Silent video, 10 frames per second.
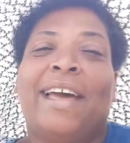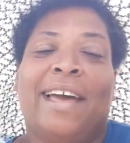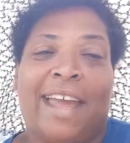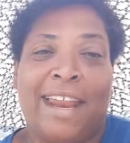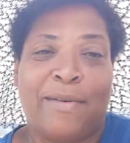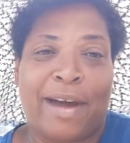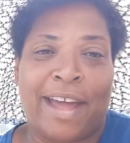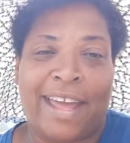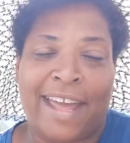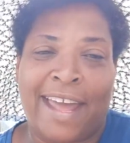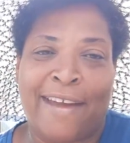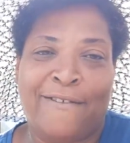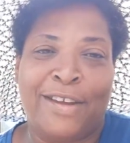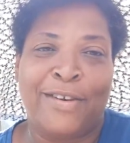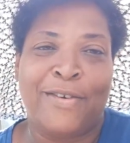Anyway, if
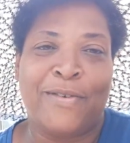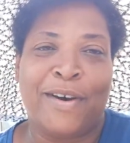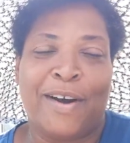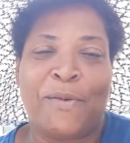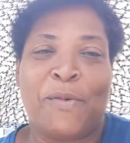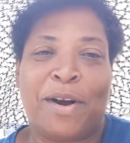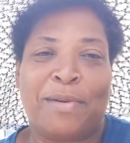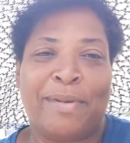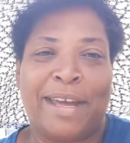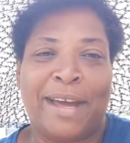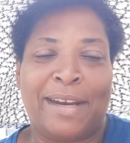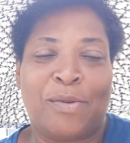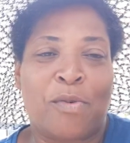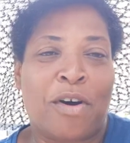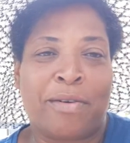you want to be in the
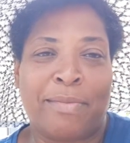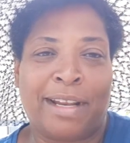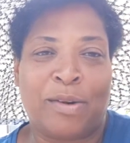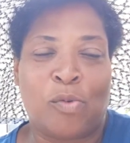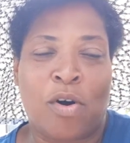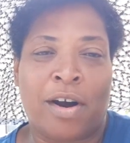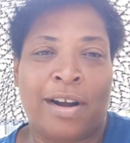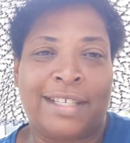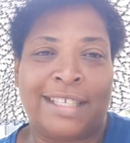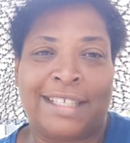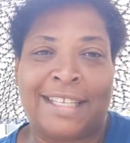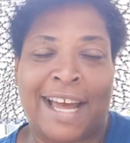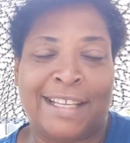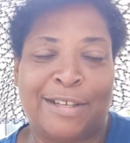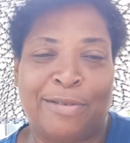watermelon wars, it's
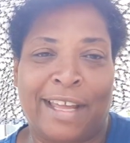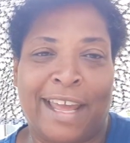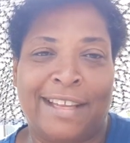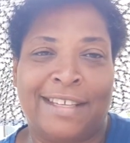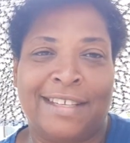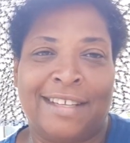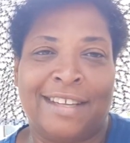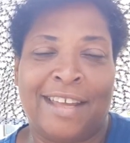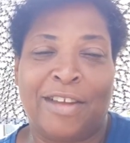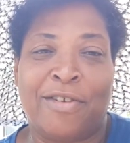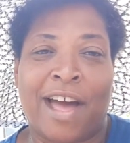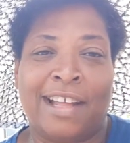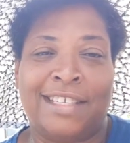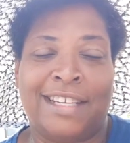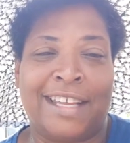not too late. You
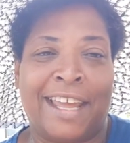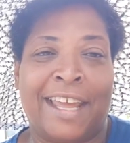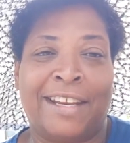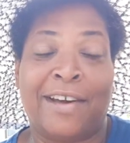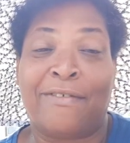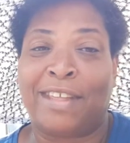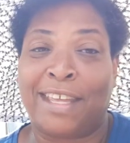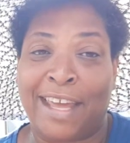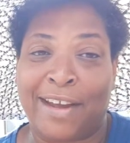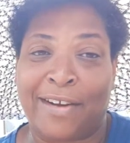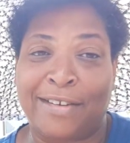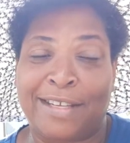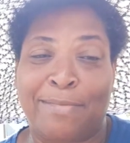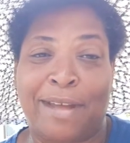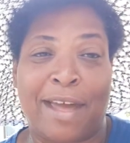got to the end of the year
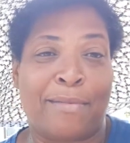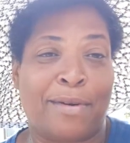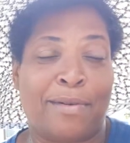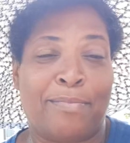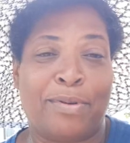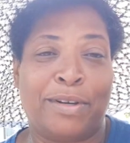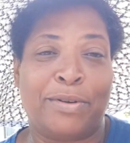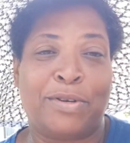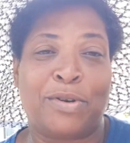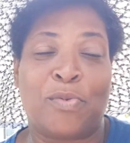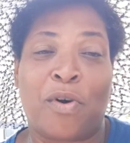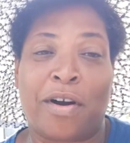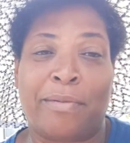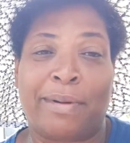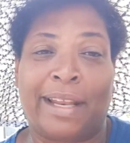to be able to produce your
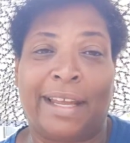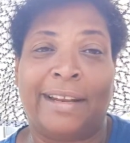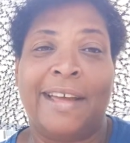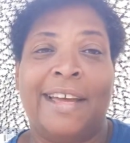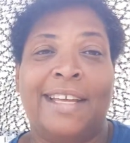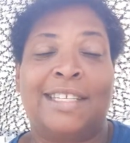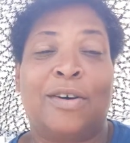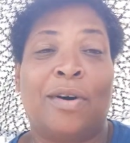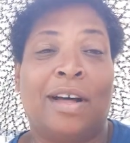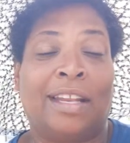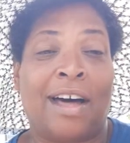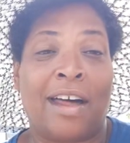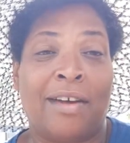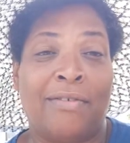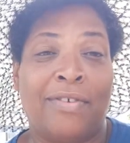watermelon. So a lot
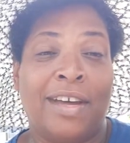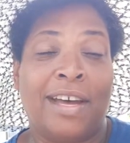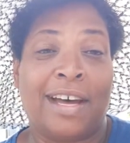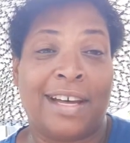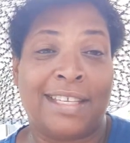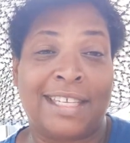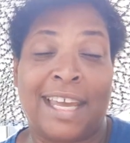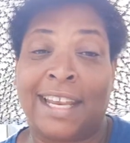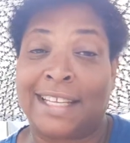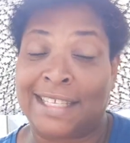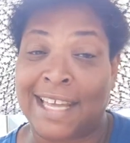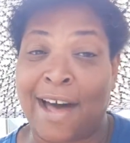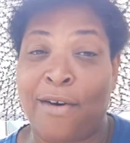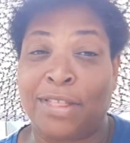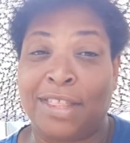of us in the
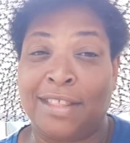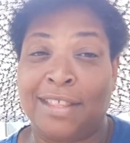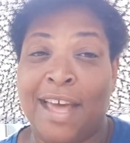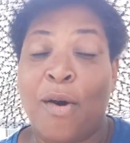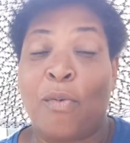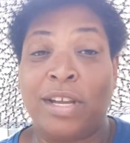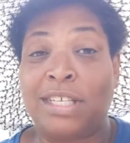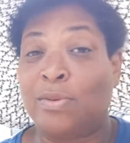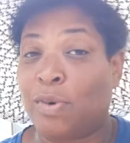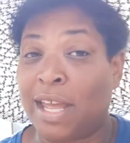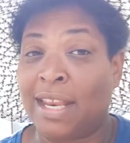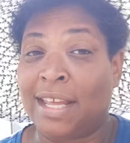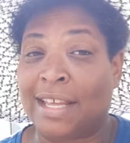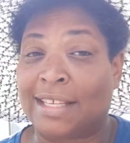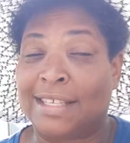South, we should win
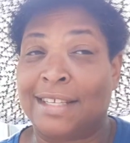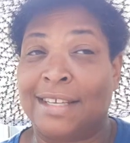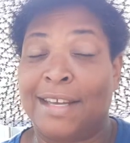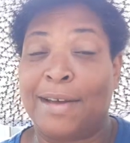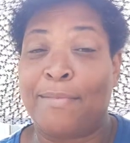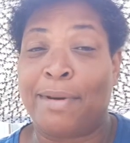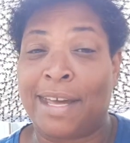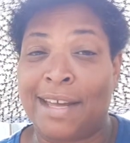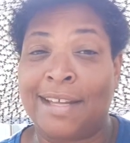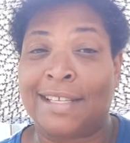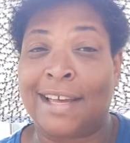this, because